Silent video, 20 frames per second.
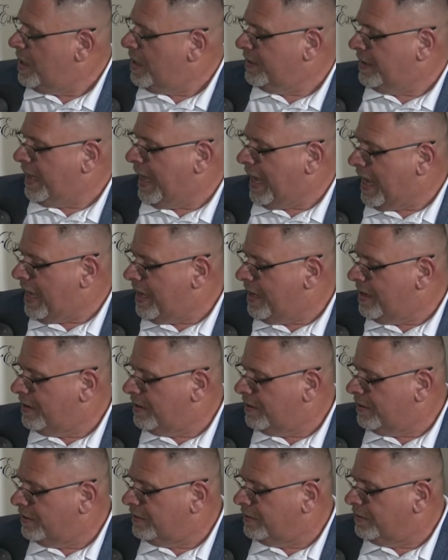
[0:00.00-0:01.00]
they
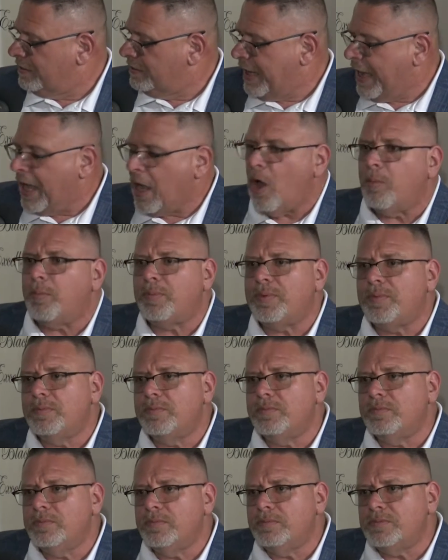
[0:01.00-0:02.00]
help
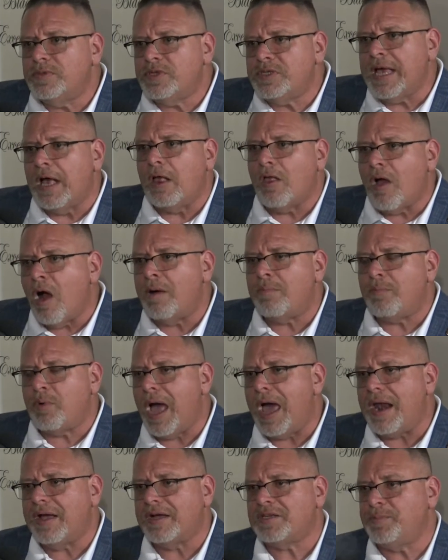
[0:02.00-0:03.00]
sell our
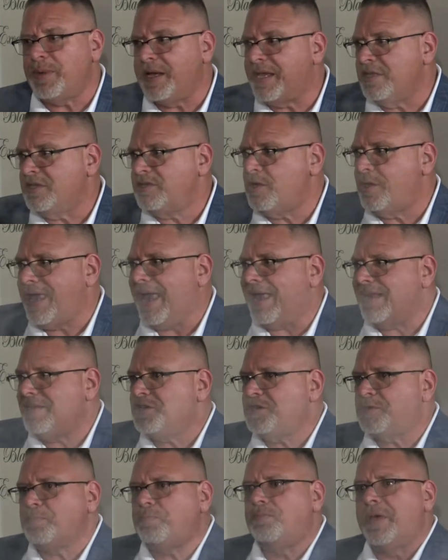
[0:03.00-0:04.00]
products because you can't
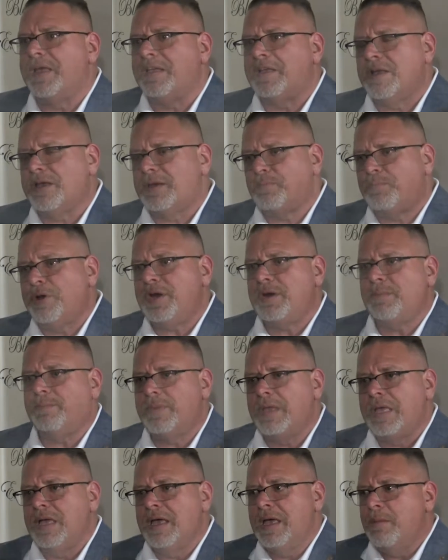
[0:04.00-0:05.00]
just eh, put
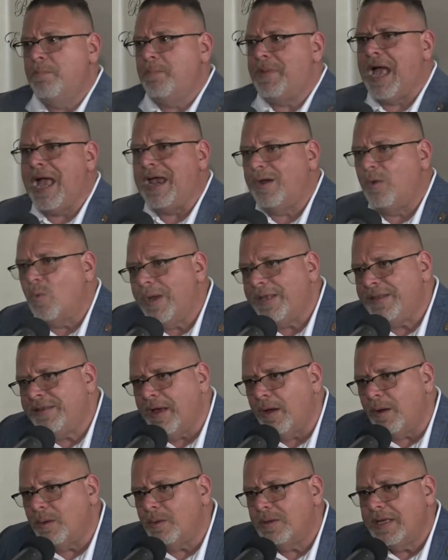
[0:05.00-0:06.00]
them behind a
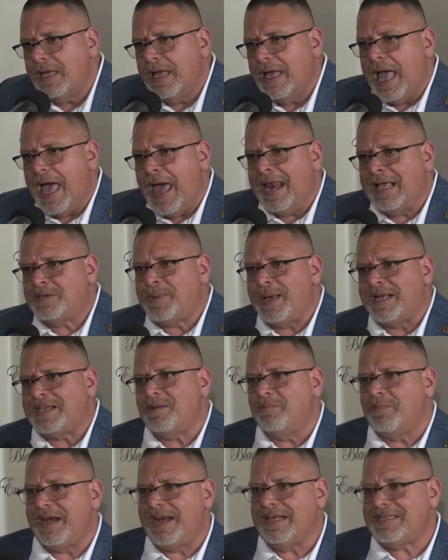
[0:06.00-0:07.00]
window and expect
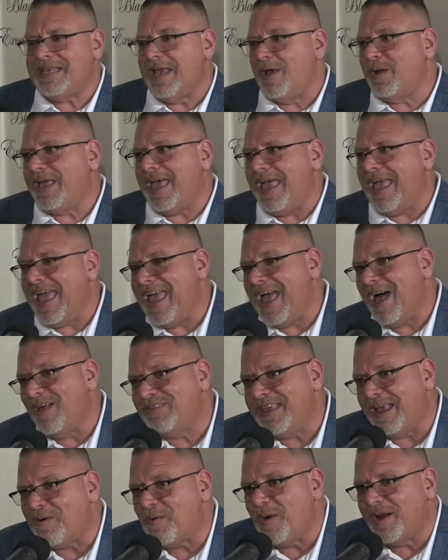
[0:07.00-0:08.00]
somebody to say, okay, hey, I'll
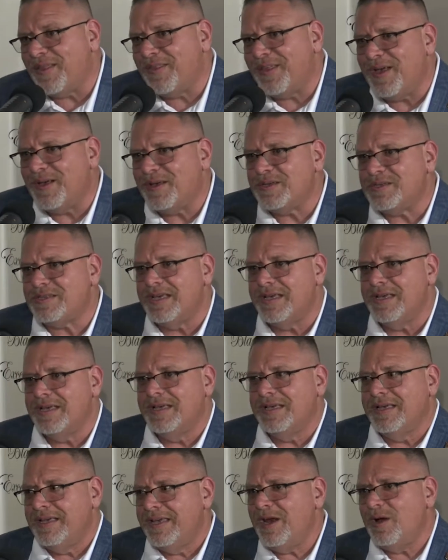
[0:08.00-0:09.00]
take one of those,
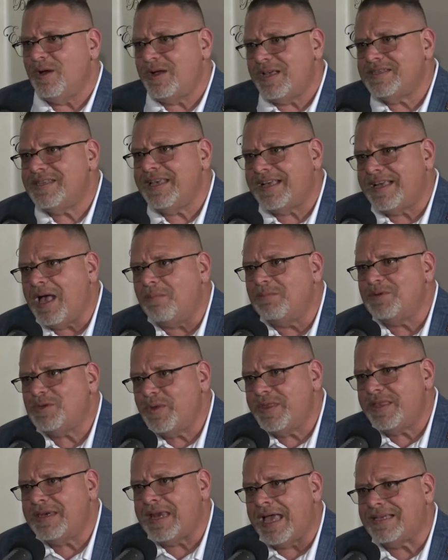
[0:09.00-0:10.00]
right. you know, because it comes
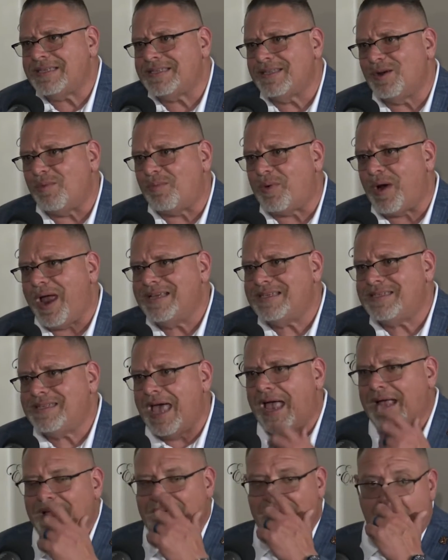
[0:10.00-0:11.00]
with a nice little price
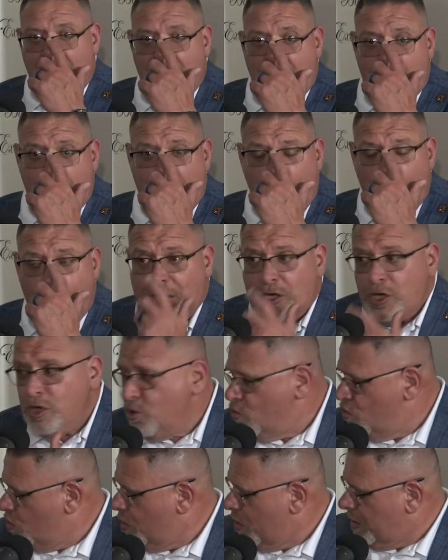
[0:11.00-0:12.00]
tag. But when
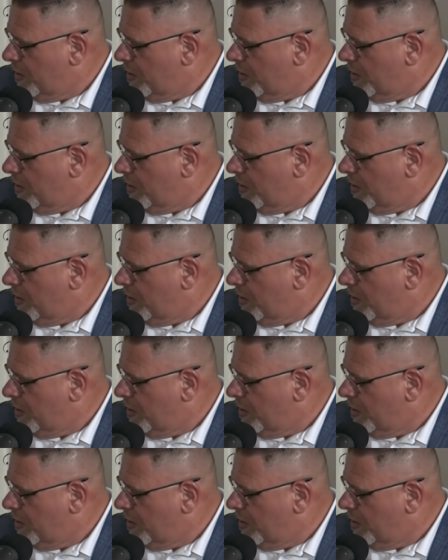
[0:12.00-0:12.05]
you